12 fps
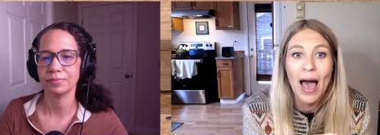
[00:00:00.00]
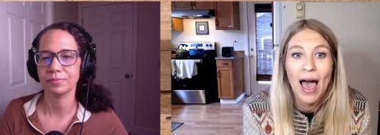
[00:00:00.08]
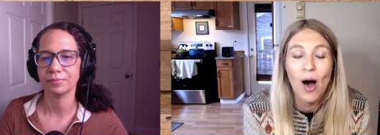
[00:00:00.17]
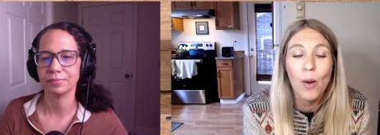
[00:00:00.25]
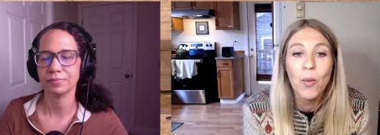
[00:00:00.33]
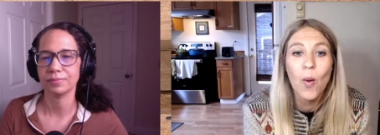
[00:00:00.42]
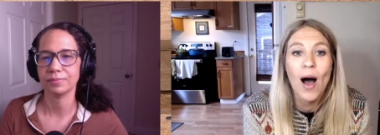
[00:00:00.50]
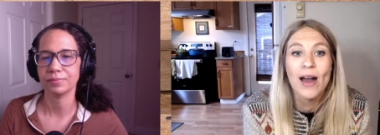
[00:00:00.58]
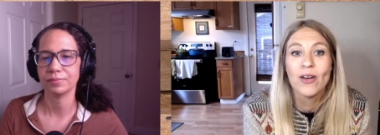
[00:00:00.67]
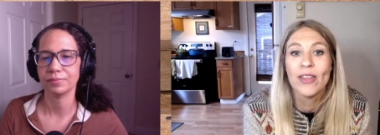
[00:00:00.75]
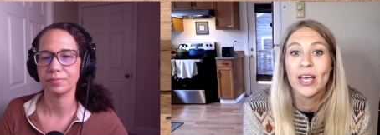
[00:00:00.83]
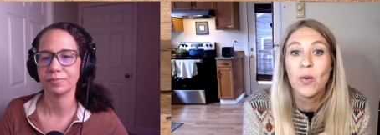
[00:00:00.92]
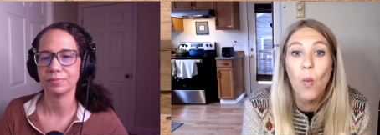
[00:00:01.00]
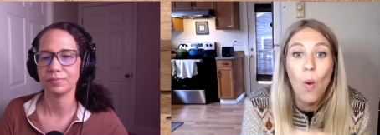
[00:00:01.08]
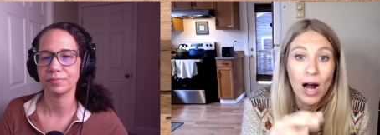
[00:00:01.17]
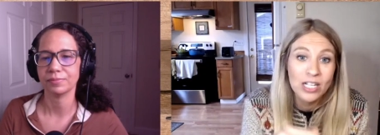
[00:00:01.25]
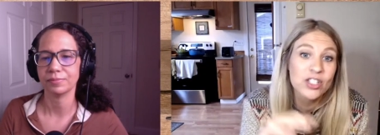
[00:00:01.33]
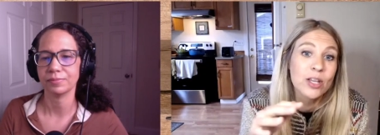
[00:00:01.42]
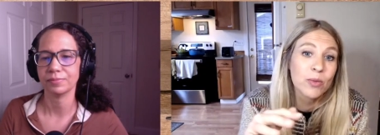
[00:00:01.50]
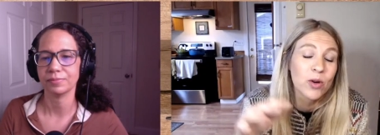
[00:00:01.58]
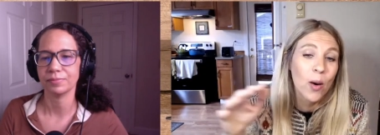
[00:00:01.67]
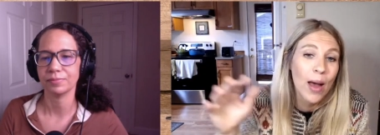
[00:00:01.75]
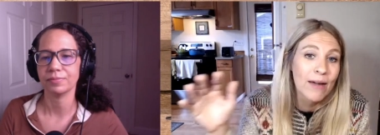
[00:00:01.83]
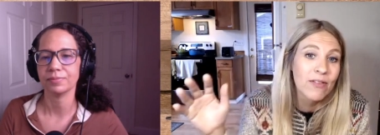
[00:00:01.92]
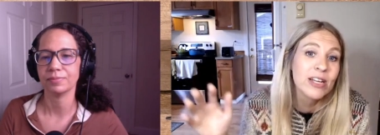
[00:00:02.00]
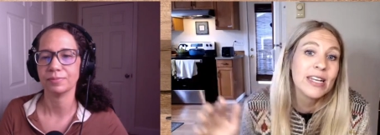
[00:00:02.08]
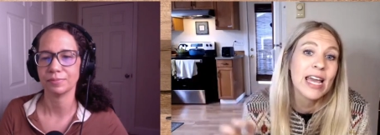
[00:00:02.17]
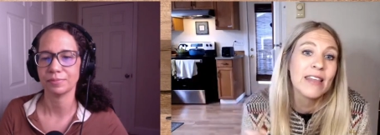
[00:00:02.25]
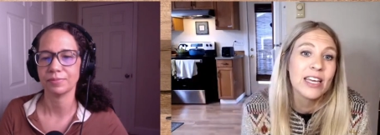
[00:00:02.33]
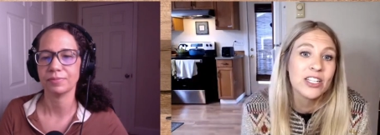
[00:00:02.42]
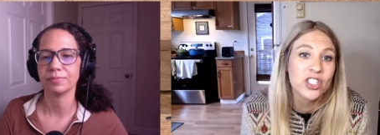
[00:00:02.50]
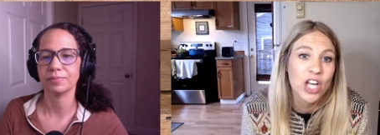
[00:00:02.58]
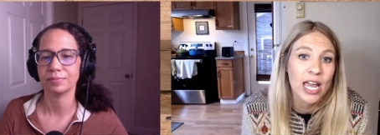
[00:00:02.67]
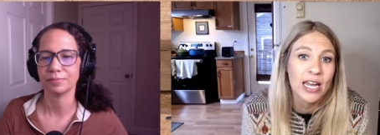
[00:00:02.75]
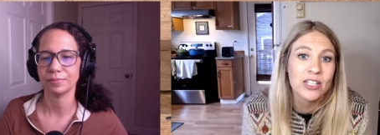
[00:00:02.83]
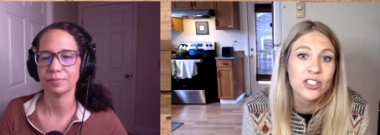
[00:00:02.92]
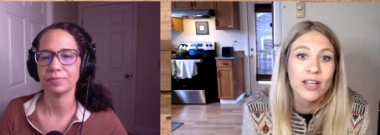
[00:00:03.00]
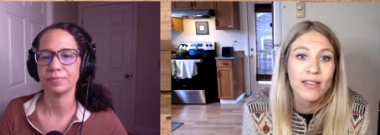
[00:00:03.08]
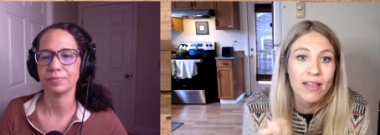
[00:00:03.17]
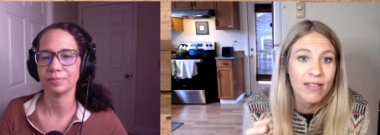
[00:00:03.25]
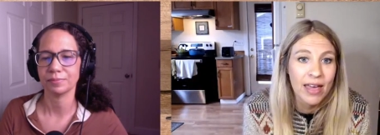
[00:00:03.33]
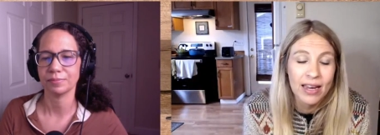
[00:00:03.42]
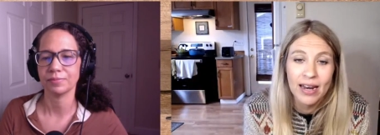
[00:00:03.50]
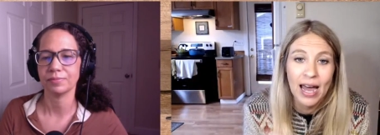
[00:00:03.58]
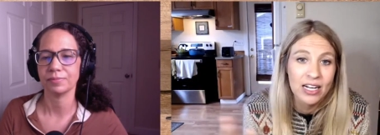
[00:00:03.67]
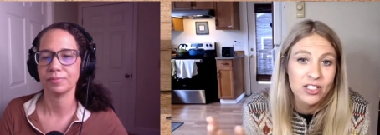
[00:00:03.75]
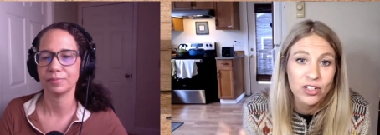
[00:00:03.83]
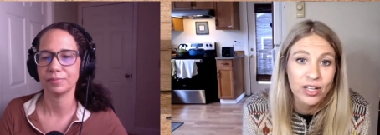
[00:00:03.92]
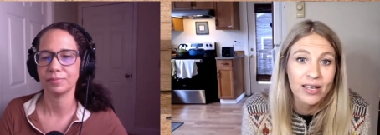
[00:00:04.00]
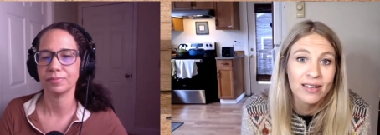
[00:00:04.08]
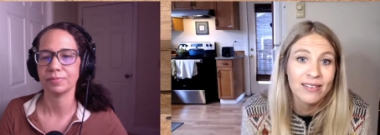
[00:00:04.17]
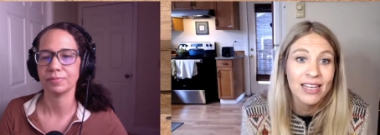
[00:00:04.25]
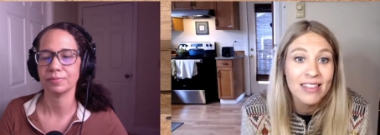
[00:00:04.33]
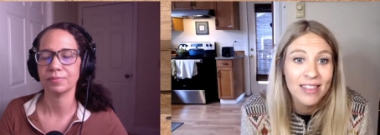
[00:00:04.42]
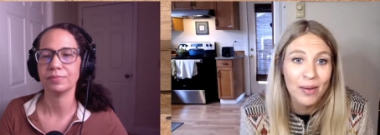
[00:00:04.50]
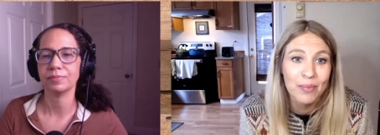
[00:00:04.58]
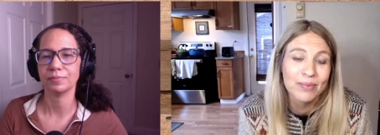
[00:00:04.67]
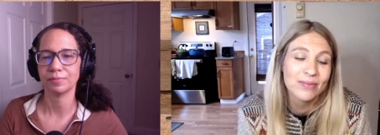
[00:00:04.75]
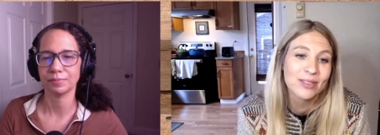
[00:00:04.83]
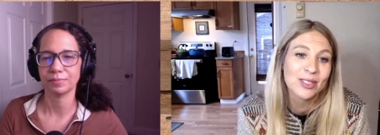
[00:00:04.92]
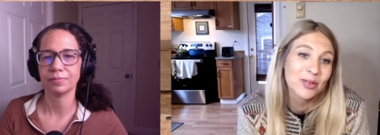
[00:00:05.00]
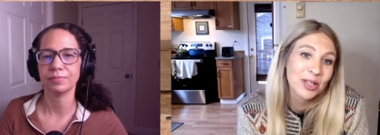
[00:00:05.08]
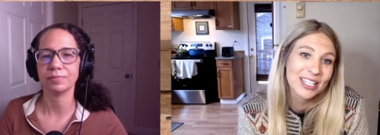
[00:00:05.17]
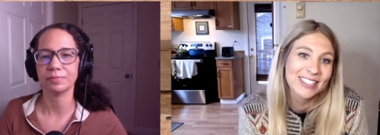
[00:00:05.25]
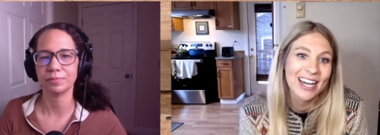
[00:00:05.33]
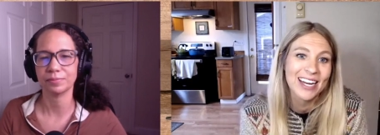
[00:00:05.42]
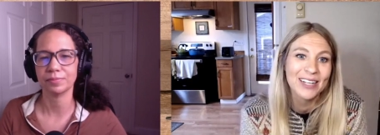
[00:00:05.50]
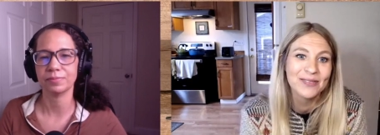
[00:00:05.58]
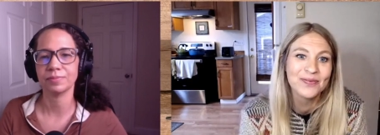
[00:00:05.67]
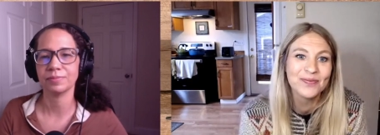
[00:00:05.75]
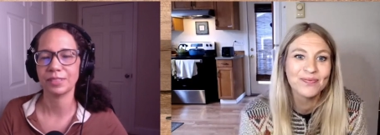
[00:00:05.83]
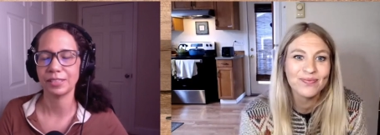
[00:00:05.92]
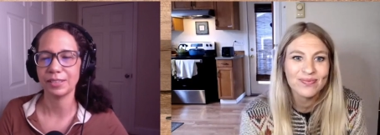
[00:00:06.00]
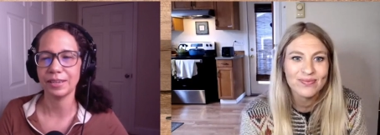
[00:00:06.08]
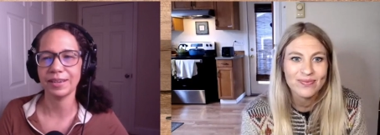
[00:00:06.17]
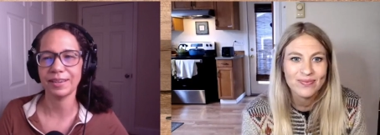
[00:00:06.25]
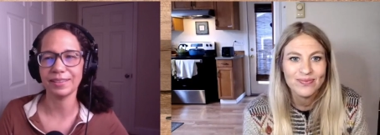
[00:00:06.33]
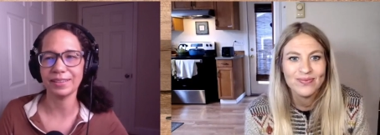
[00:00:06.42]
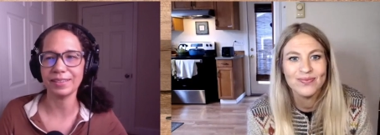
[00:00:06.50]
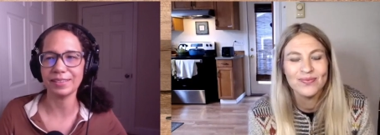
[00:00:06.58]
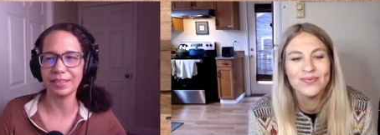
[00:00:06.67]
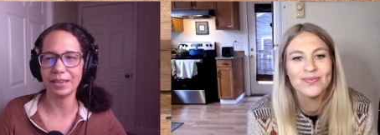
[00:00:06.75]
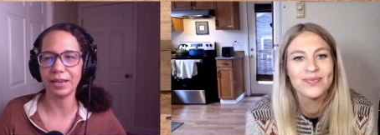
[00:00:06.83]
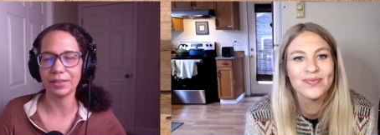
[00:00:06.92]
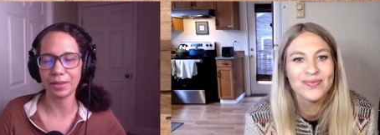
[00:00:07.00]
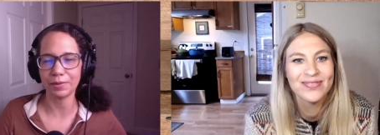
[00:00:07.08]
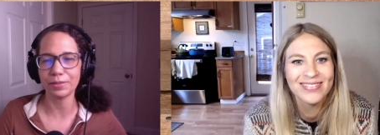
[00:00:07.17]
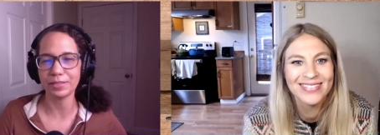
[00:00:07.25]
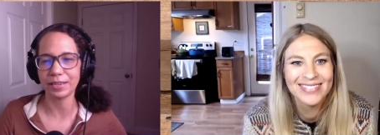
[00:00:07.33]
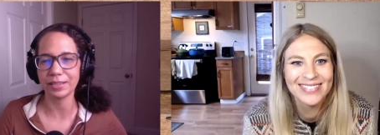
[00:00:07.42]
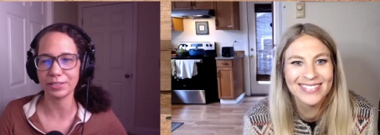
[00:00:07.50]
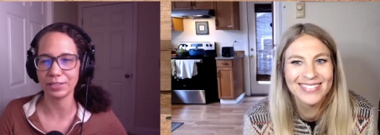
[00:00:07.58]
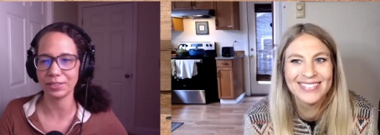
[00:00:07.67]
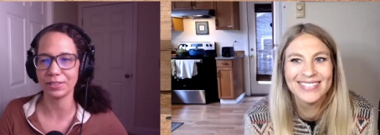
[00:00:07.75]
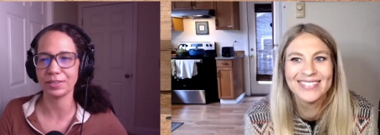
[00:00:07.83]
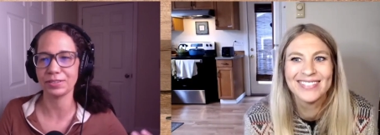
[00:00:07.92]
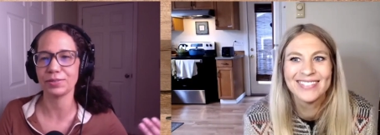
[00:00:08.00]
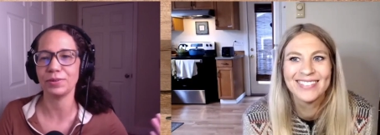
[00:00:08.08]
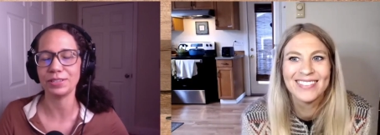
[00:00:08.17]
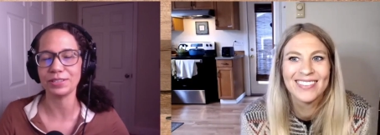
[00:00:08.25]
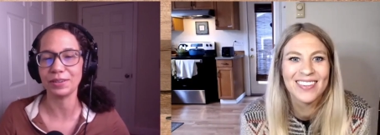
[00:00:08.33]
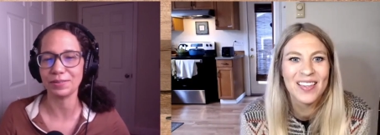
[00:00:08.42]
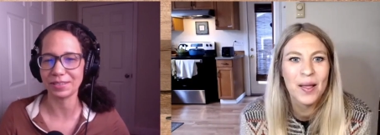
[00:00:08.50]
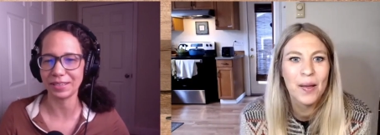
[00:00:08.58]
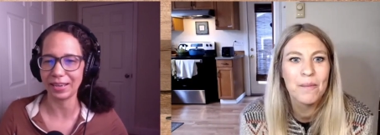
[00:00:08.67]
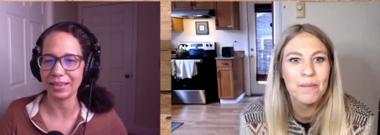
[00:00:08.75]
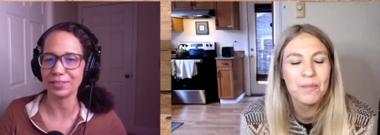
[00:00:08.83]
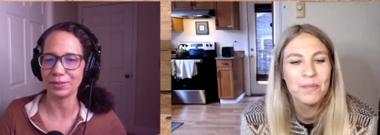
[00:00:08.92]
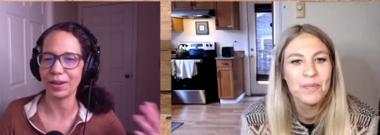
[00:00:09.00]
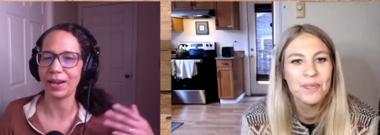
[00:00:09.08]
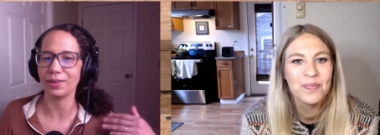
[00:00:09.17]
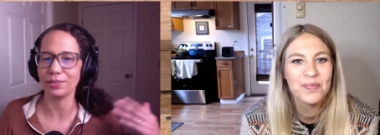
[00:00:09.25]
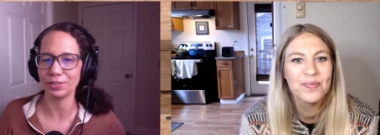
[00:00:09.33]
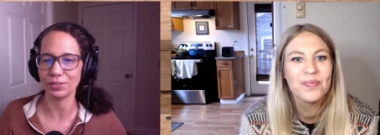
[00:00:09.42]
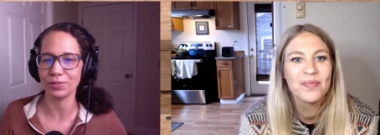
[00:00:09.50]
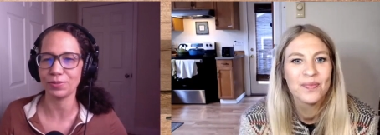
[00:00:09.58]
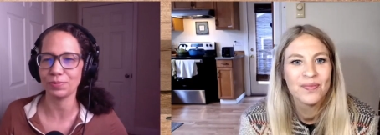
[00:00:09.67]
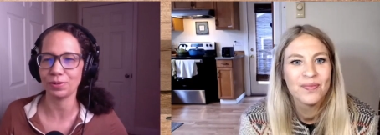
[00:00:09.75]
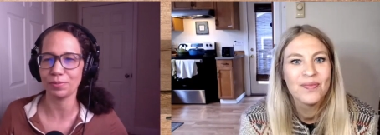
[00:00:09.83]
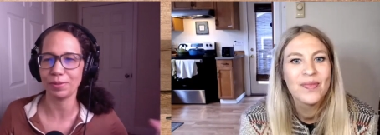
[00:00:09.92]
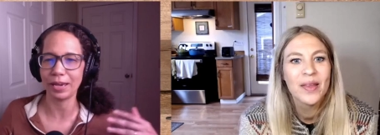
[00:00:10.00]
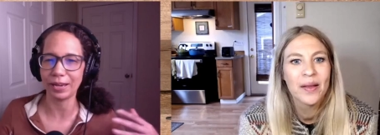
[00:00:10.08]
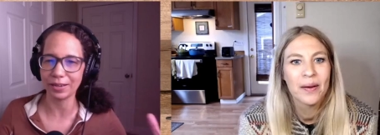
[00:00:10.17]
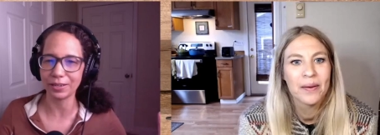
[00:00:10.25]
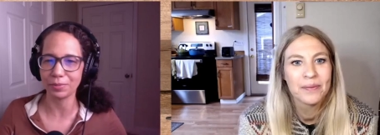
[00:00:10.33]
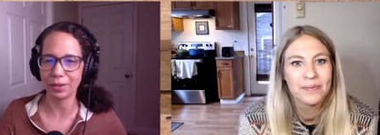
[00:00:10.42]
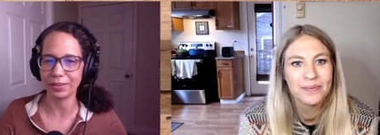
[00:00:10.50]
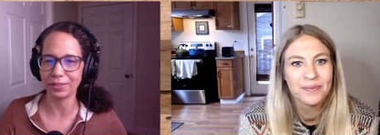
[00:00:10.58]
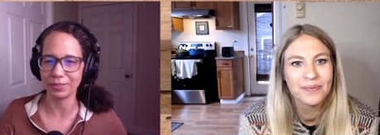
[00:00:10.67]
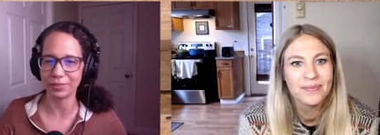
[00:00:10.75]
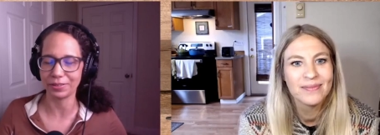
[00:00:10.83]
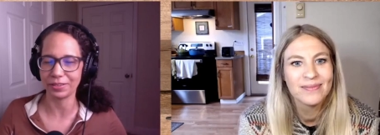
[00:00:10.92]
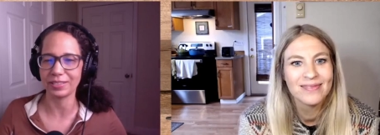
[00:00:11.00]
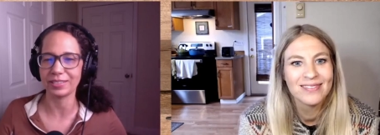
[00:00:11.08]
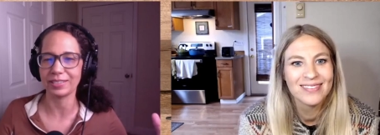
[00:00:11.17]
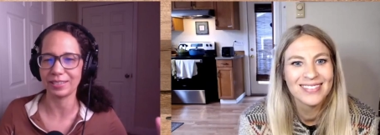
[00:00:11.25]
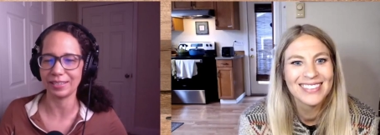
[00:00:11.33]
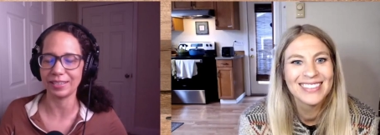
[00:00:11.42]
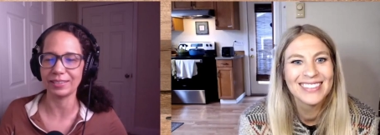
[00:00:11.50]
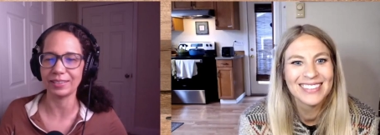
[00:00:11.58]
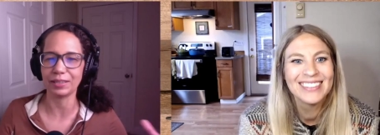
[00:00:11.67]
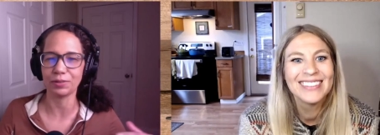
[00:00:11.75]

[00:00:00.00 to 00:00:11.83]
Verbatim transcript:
Speaker 1: help water, they can watch them grow every day, they change, and then they can actually eat them. It's really mm-hmm. exciting. Mm -hmm.
Speaker 2: Yeah, that that that was actually the next question I was going to ask you. How do you prepare microgreens to eat? Like